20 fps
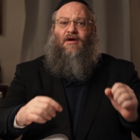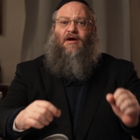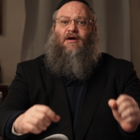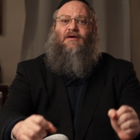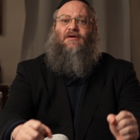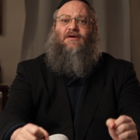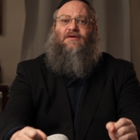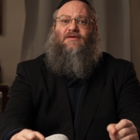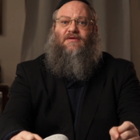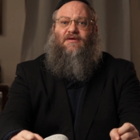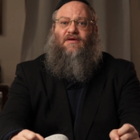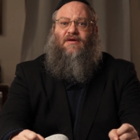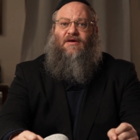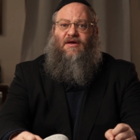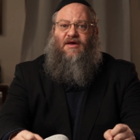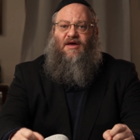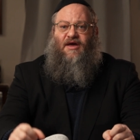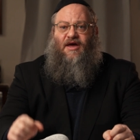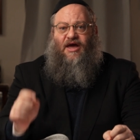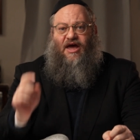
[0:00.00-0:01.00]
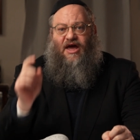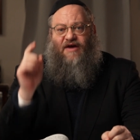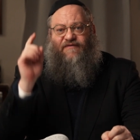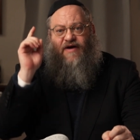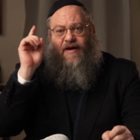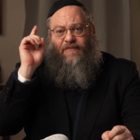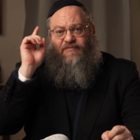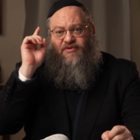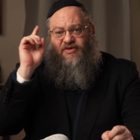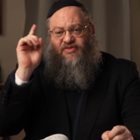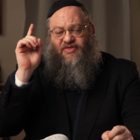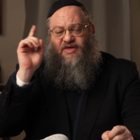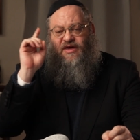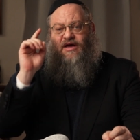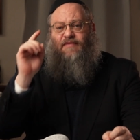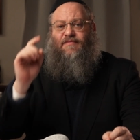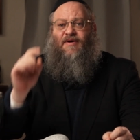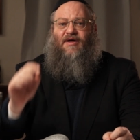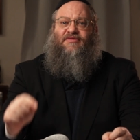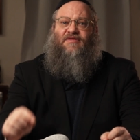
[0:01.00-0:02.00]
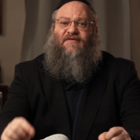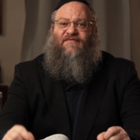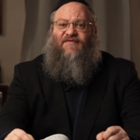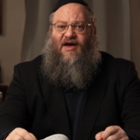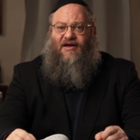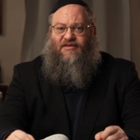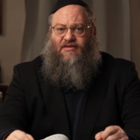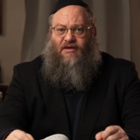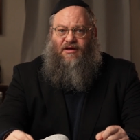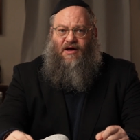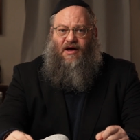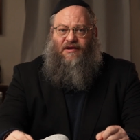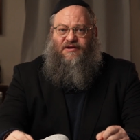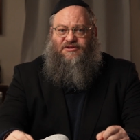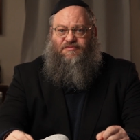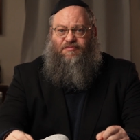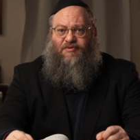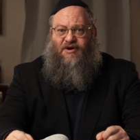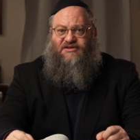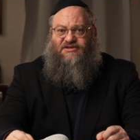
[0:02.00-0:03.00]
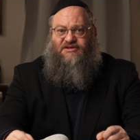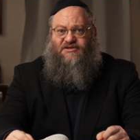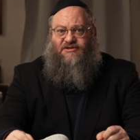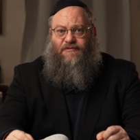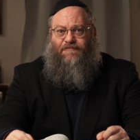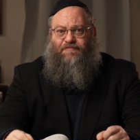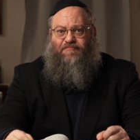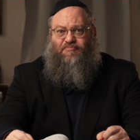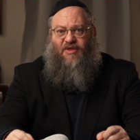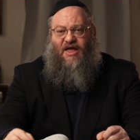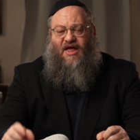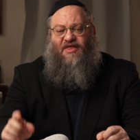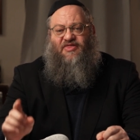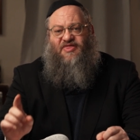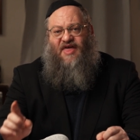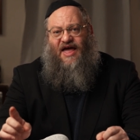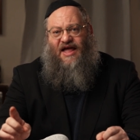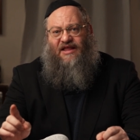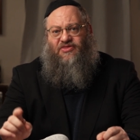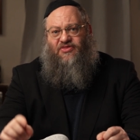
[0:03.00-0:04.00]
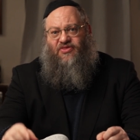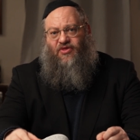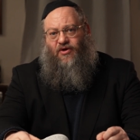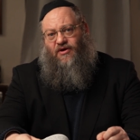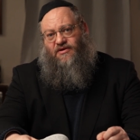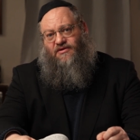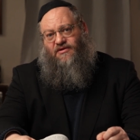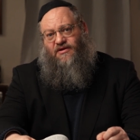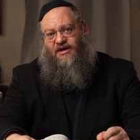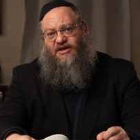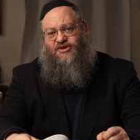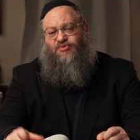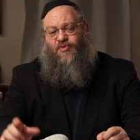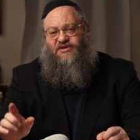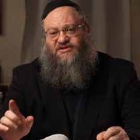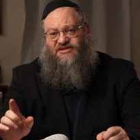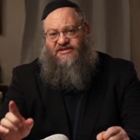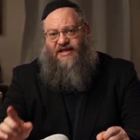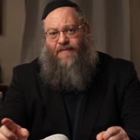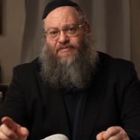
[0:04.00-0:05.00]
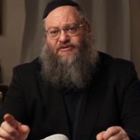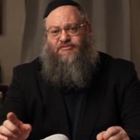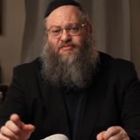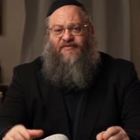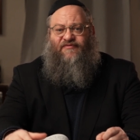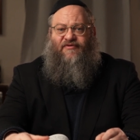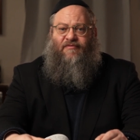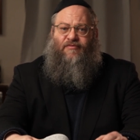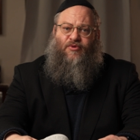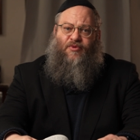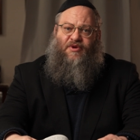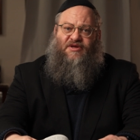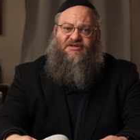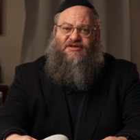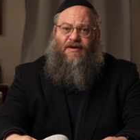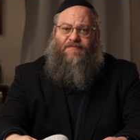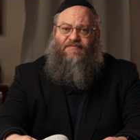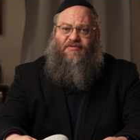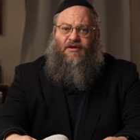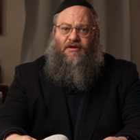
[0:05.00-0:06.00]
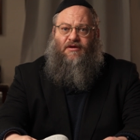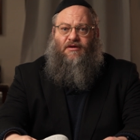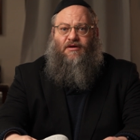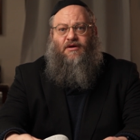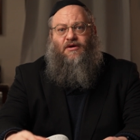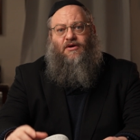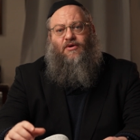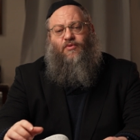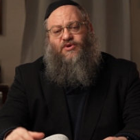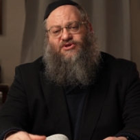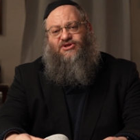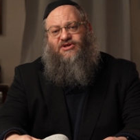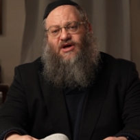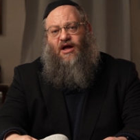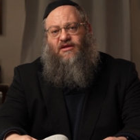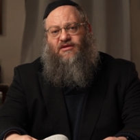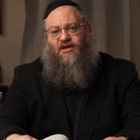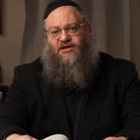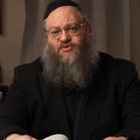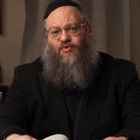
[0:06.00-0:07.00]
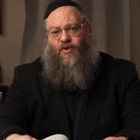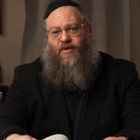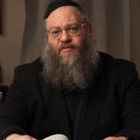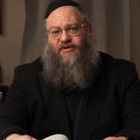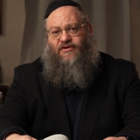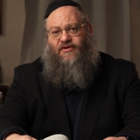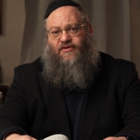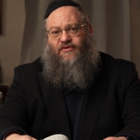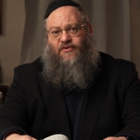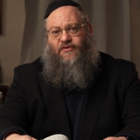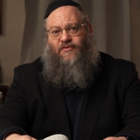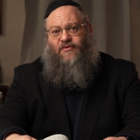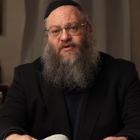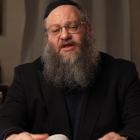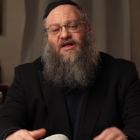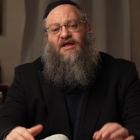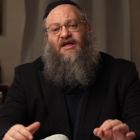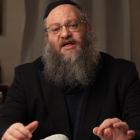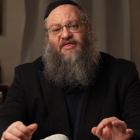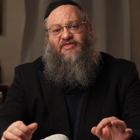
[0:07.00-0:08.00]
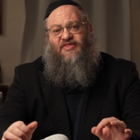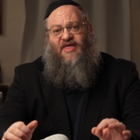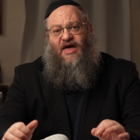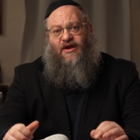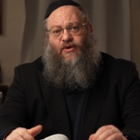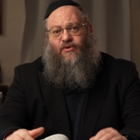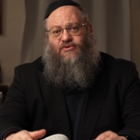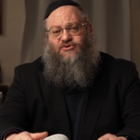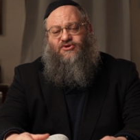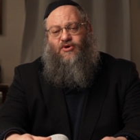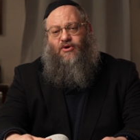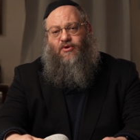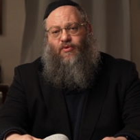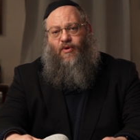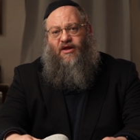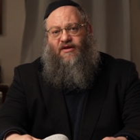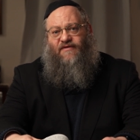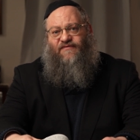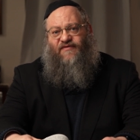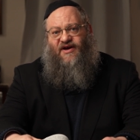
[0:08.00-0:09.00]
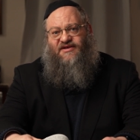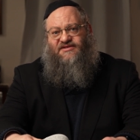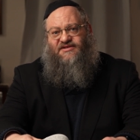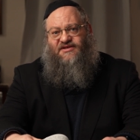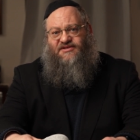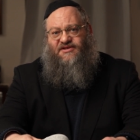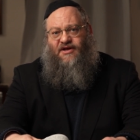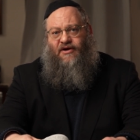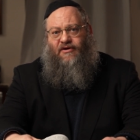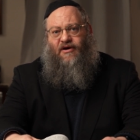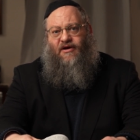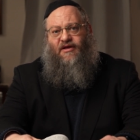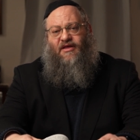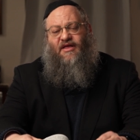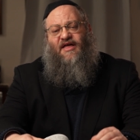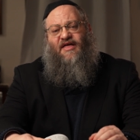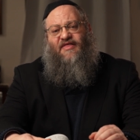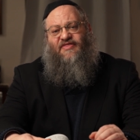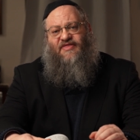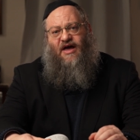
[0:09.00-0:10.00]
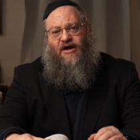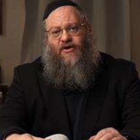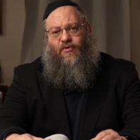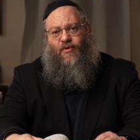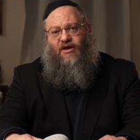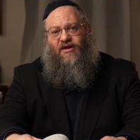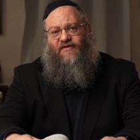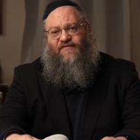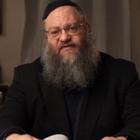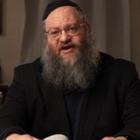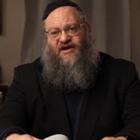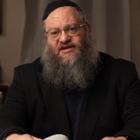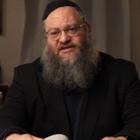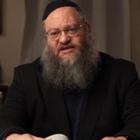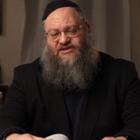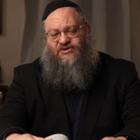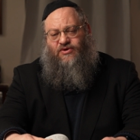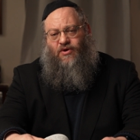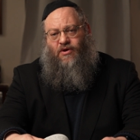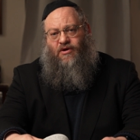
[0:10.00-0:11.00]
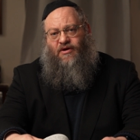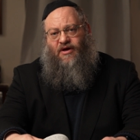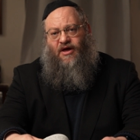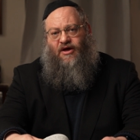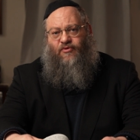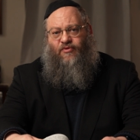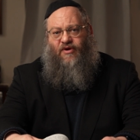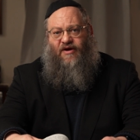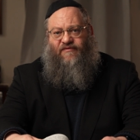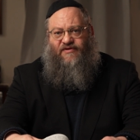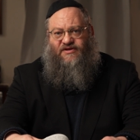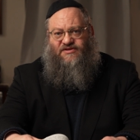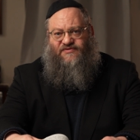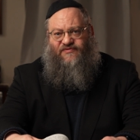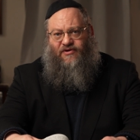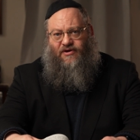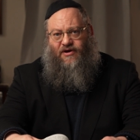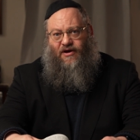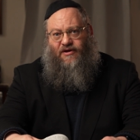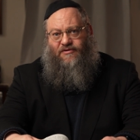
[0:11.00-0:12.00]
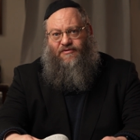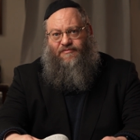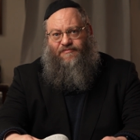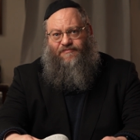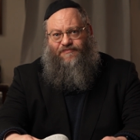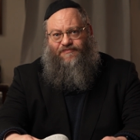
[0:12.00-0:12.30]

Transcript: my heart, if I'm to think about the fact that God is present, and that thought is what stops me from doing something which God does want me to do, that also qualifies as yira, that qualifies as awe and reverence for God.